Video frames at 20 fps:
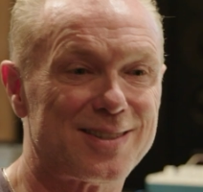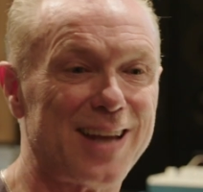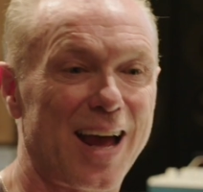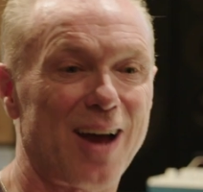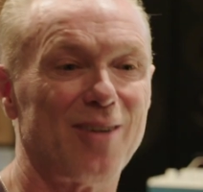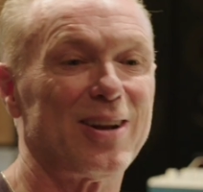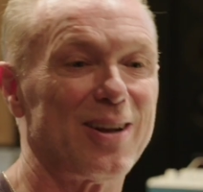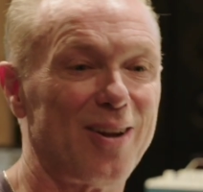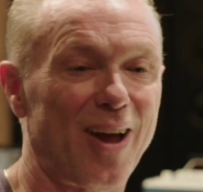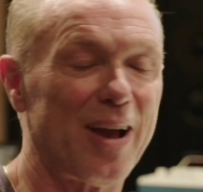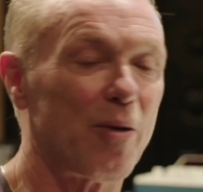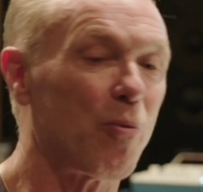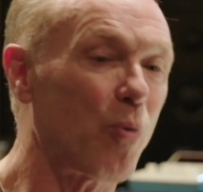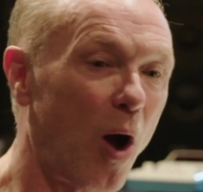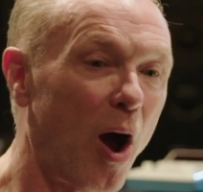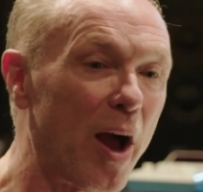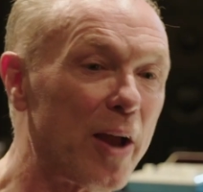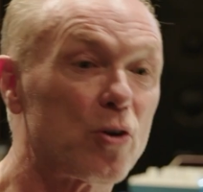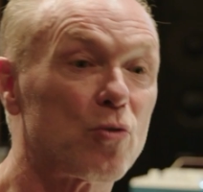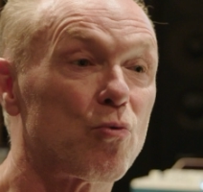sounded like,
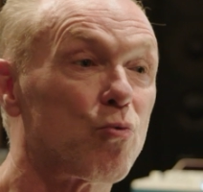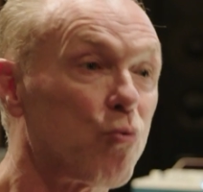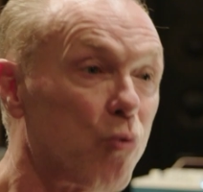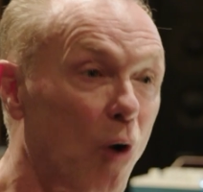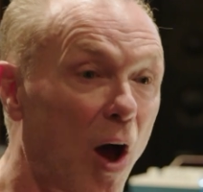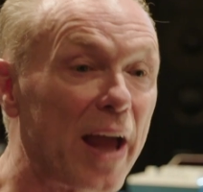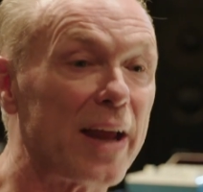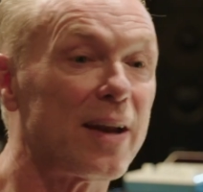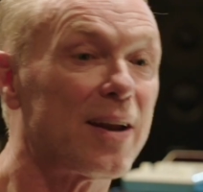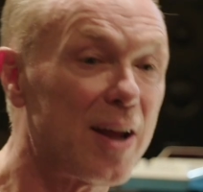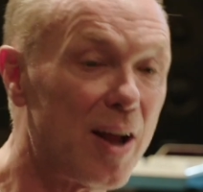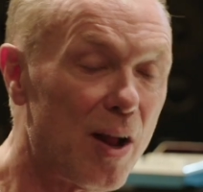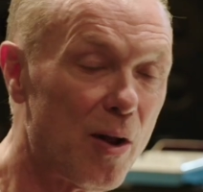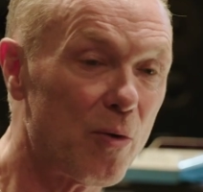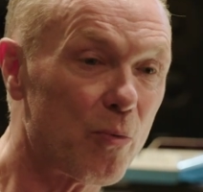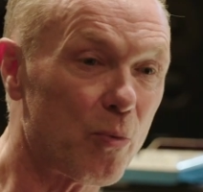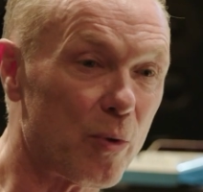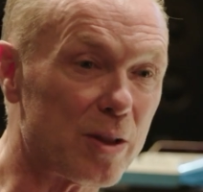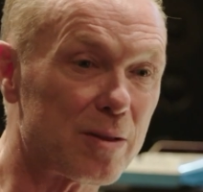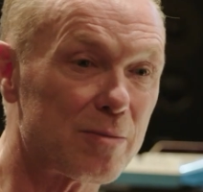what I could write
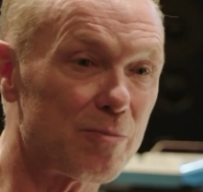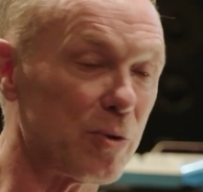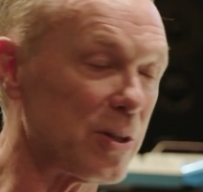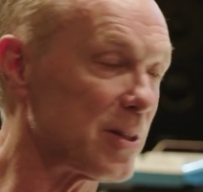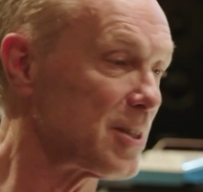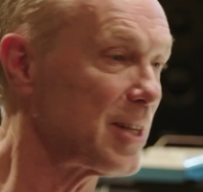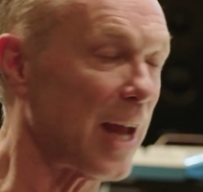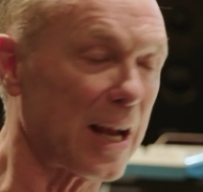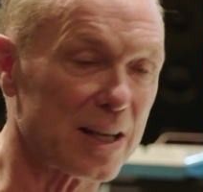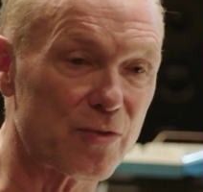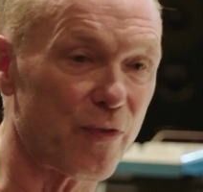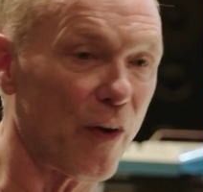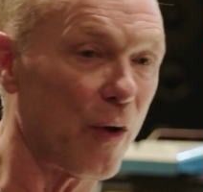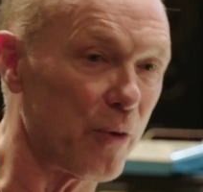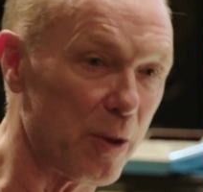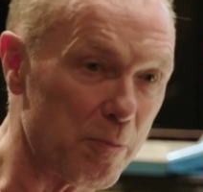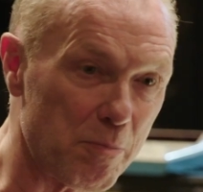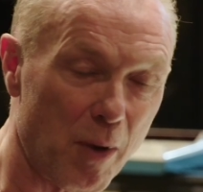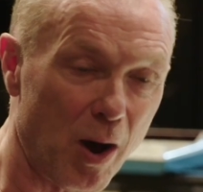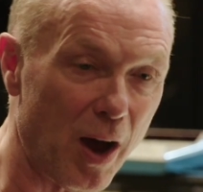with
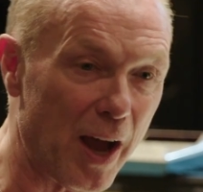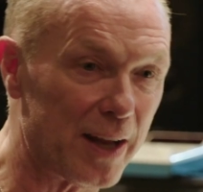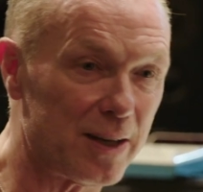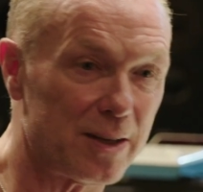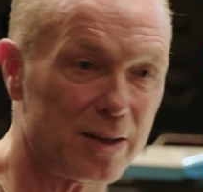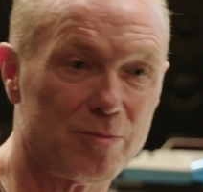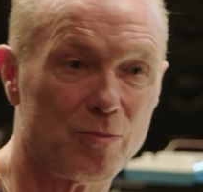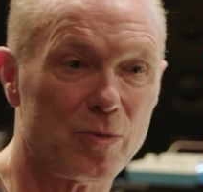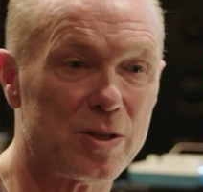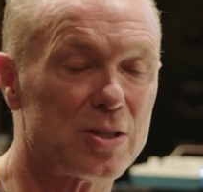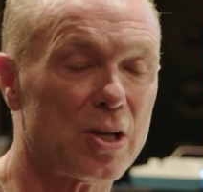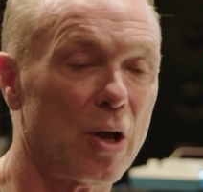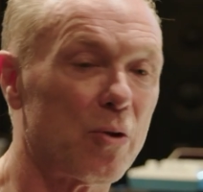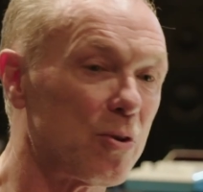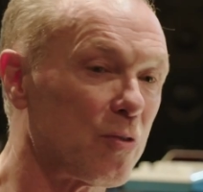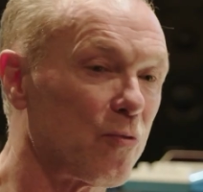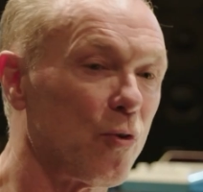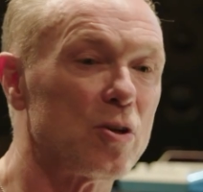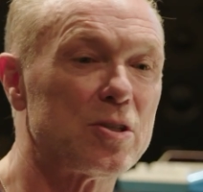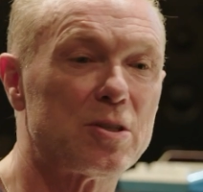saxophone in mind and with
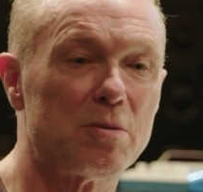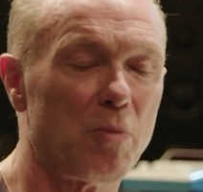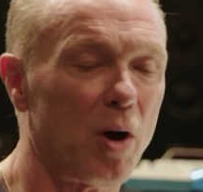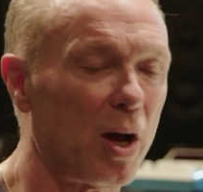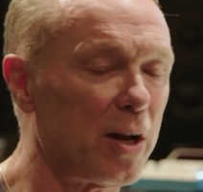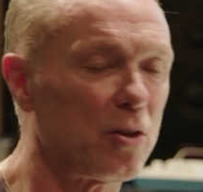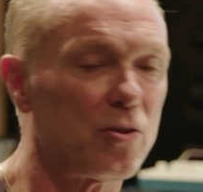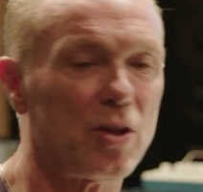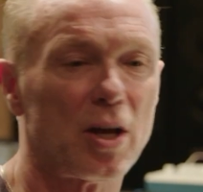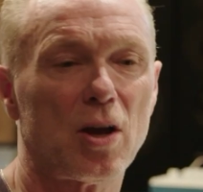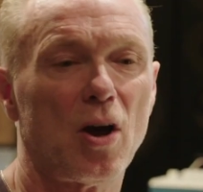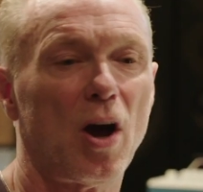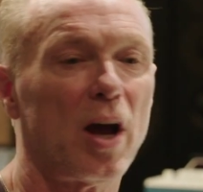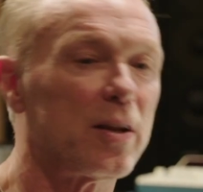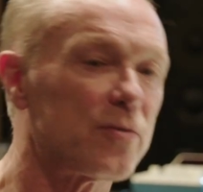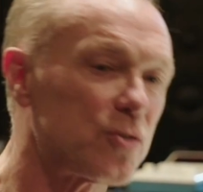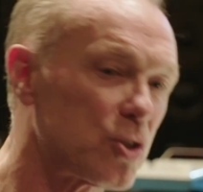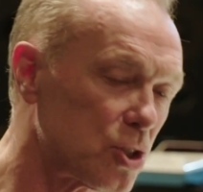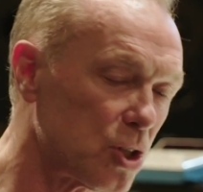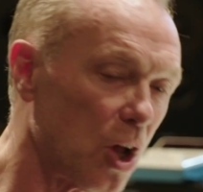Tony's voice in mind, and the kind
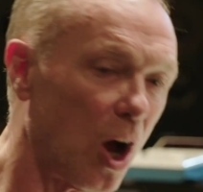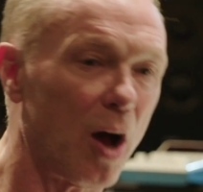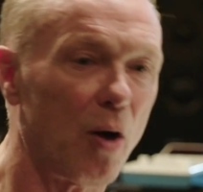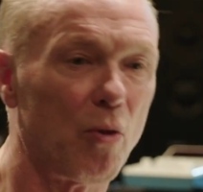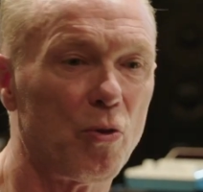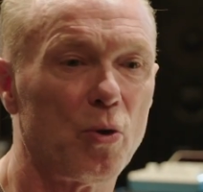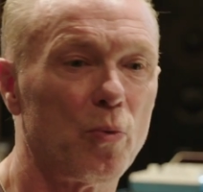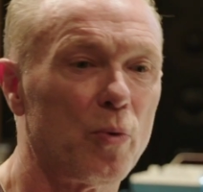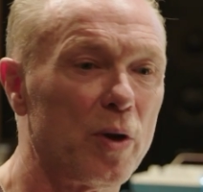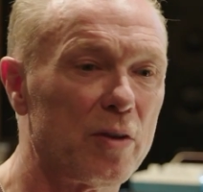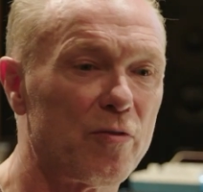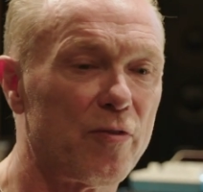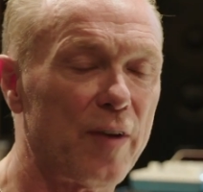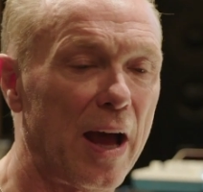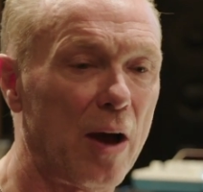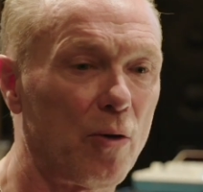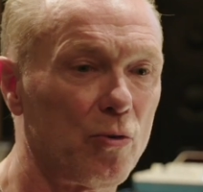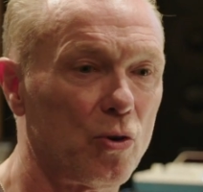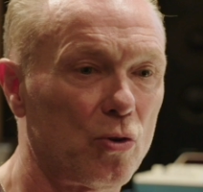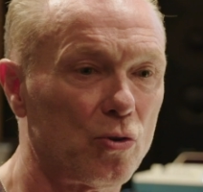of style that we had
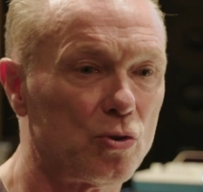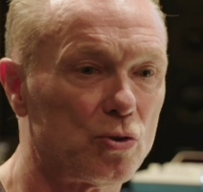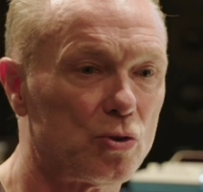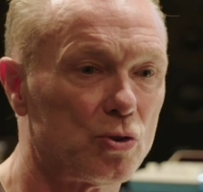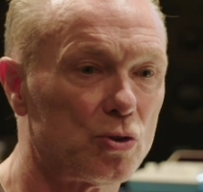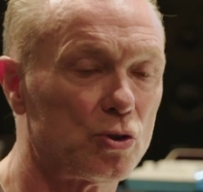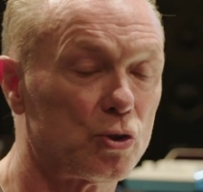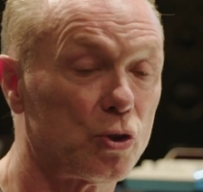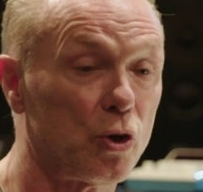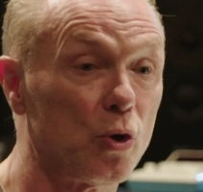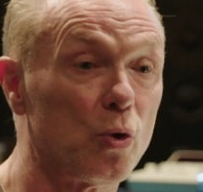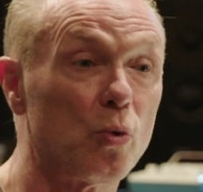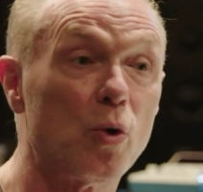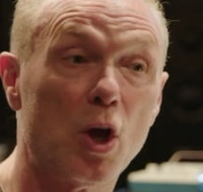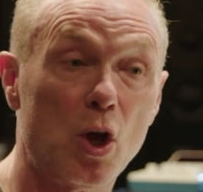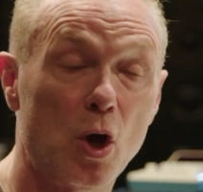found on True